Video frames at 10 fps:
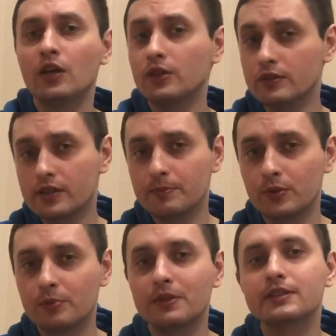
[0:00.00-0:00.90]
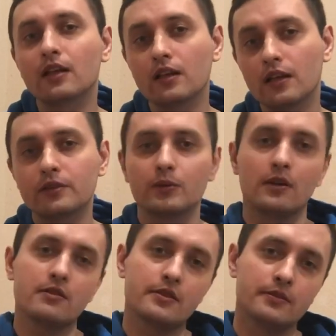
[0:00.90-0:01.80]
Your support means a lot
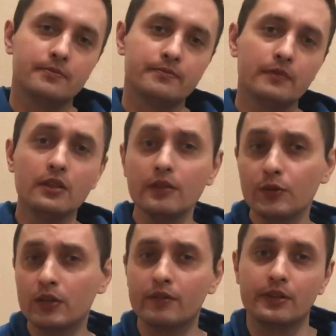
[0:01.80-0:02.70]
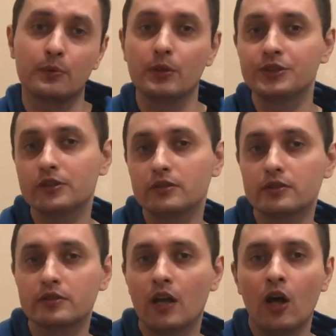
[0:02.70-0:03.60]
to us. And if you have any
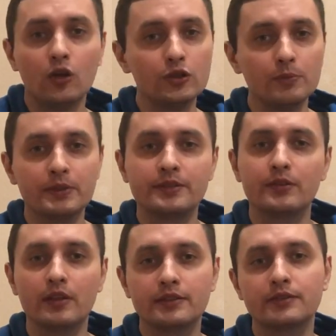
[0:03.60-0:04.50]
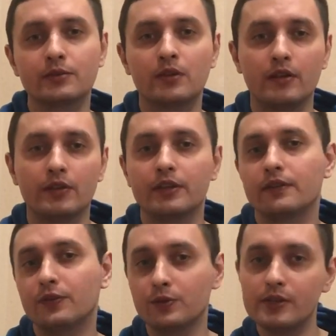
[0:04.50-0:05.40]
questions or topics you'd like us to
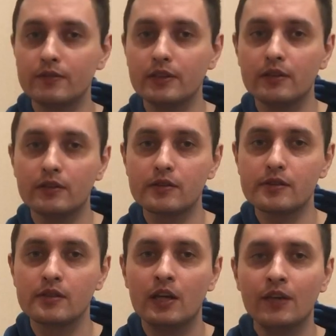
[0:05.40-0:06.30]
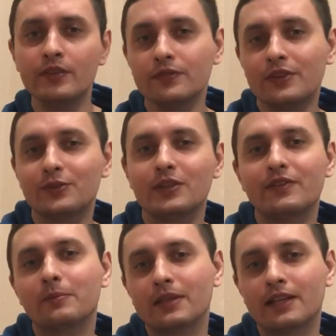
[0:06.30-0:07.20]
cover in future videos, feel free to
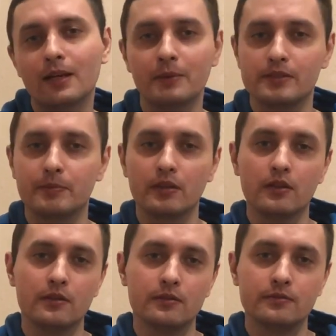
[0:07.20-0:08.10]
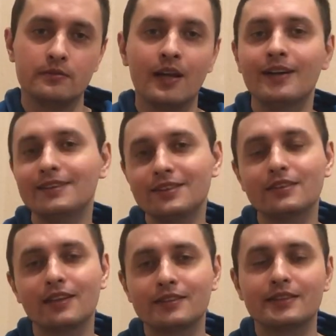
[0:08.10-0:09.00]
leave them in comments below.
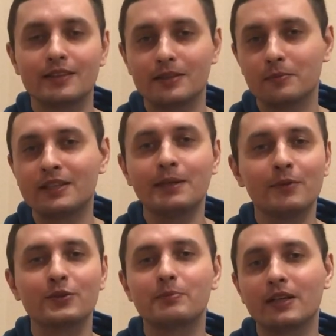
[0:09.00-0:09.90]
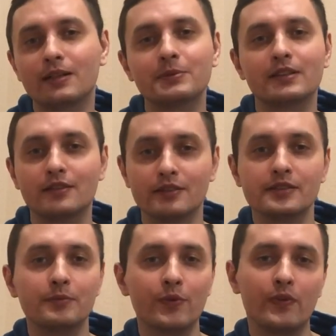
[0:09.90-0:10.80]
Until next time, keep those backups running
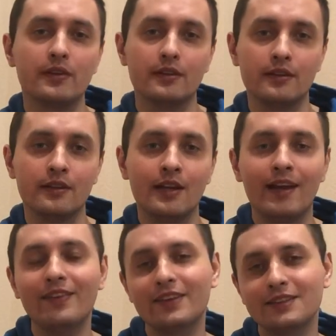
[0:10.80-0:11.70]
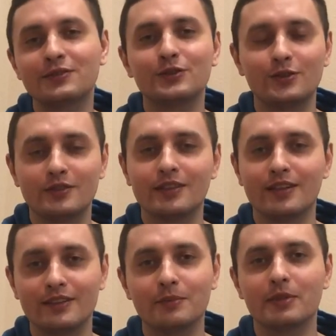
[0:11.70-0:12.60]
smoothly, and thanks for choosing
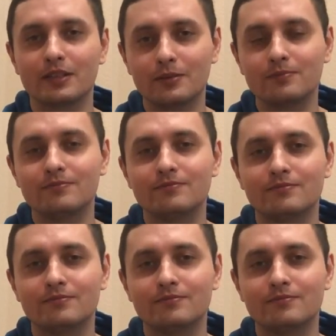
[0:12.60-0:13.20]
Handy Backup.